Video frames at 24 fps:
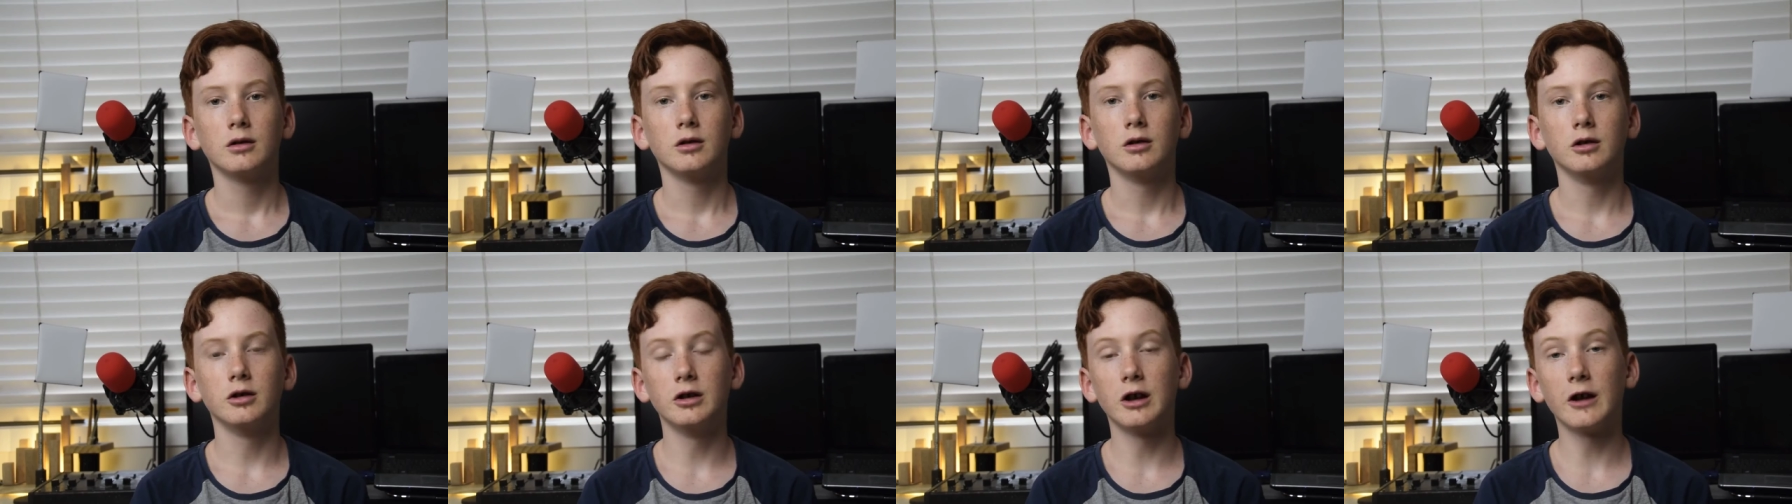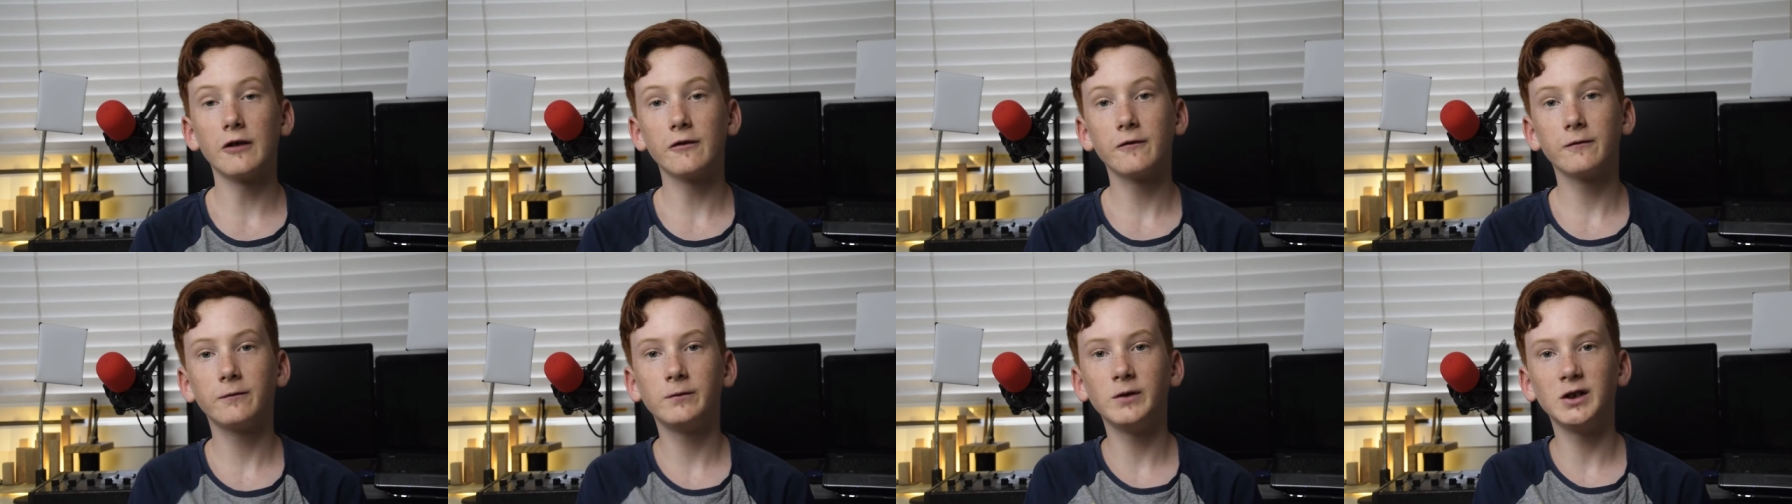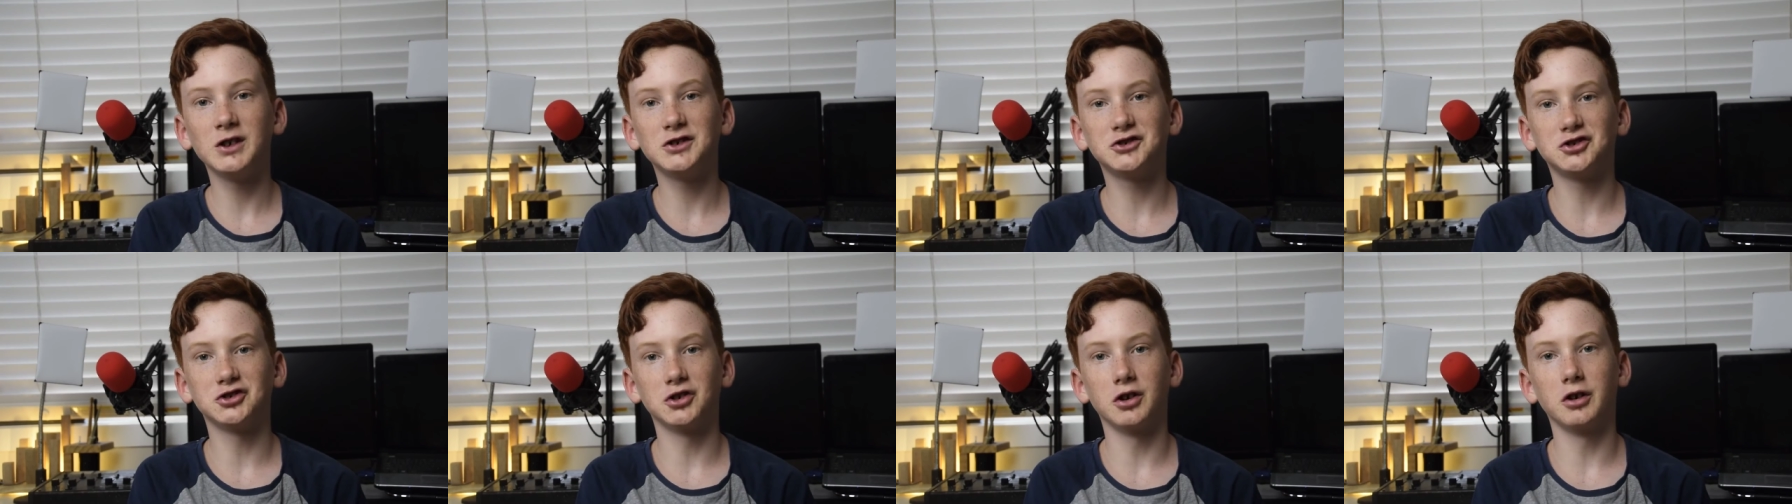Another
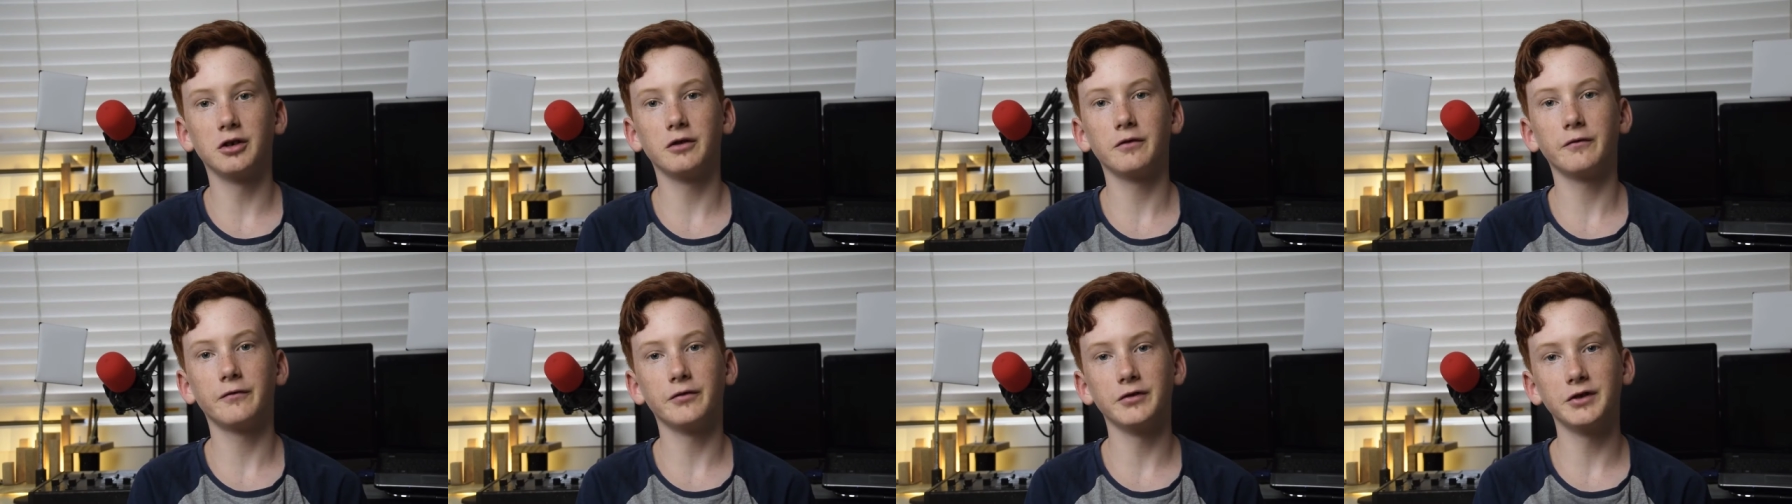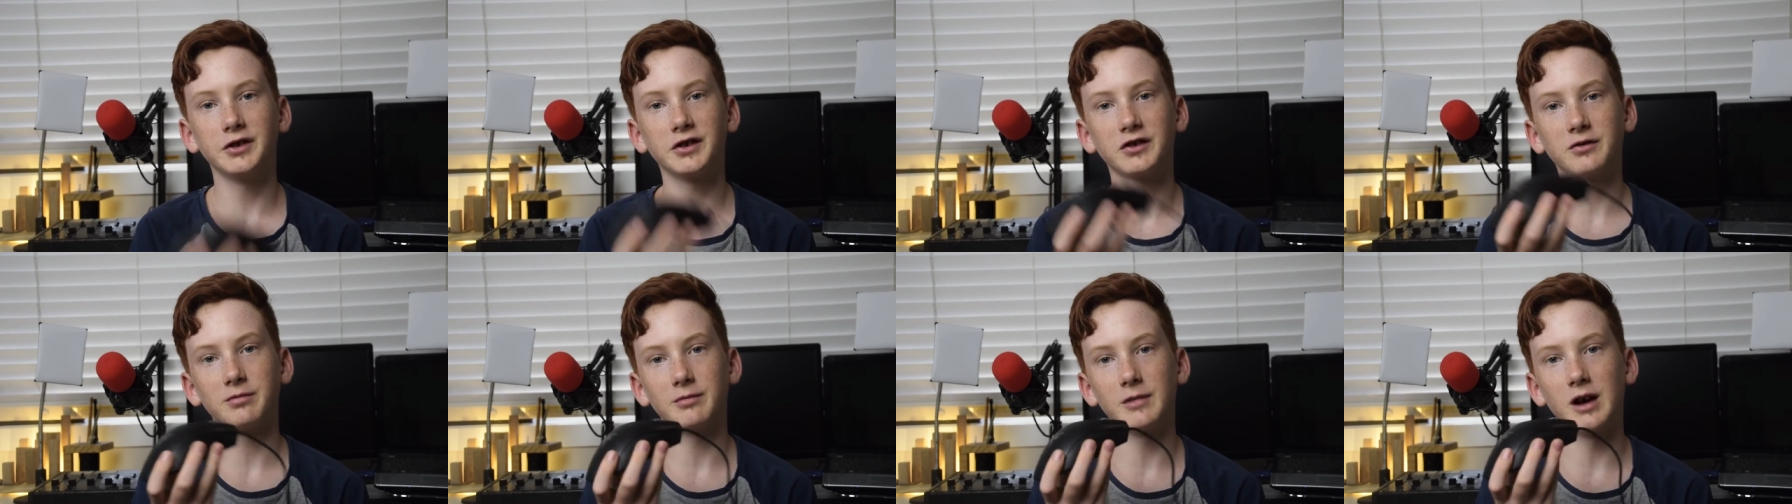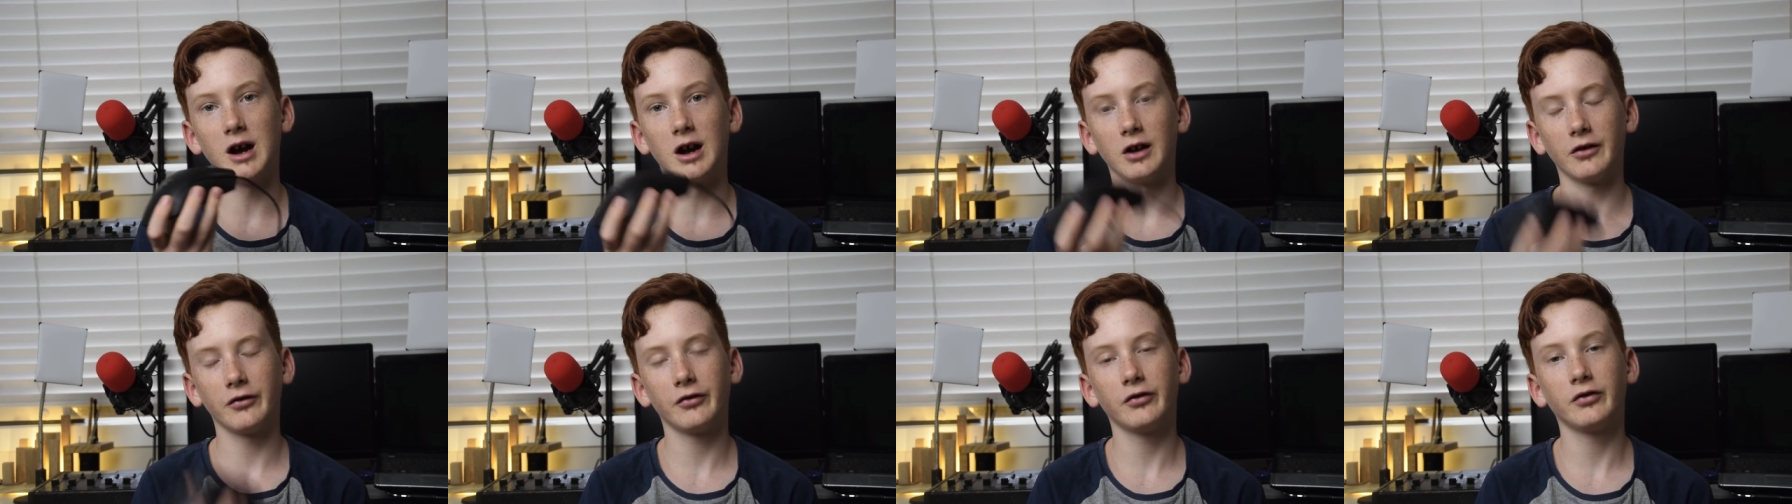feature for this
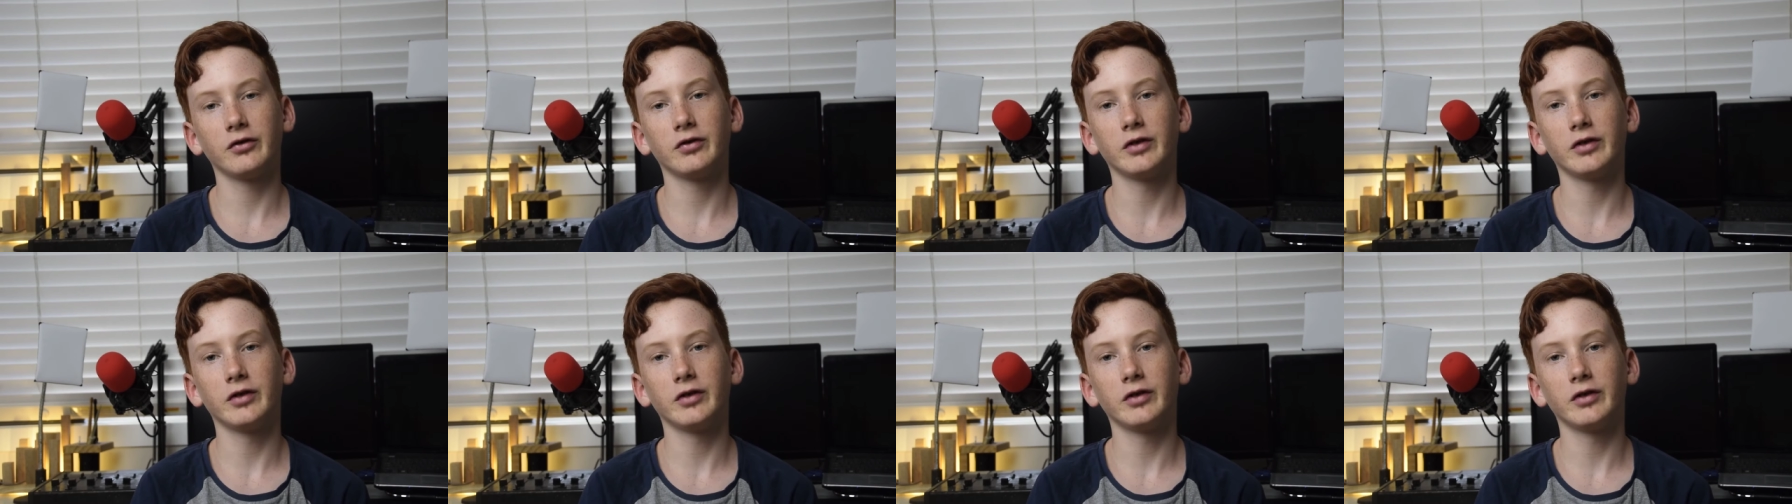mouse